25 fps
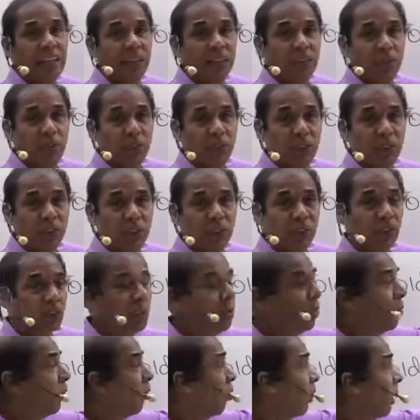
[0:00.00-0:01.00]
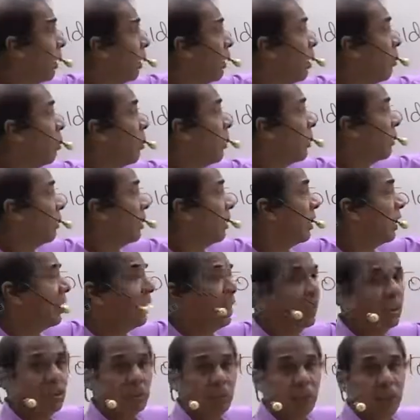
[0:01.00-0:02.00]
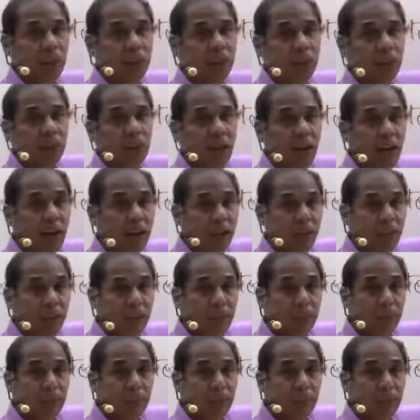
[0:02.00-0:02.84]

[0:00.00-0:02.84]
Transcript: direct speech. What is the person in the direct speech? I.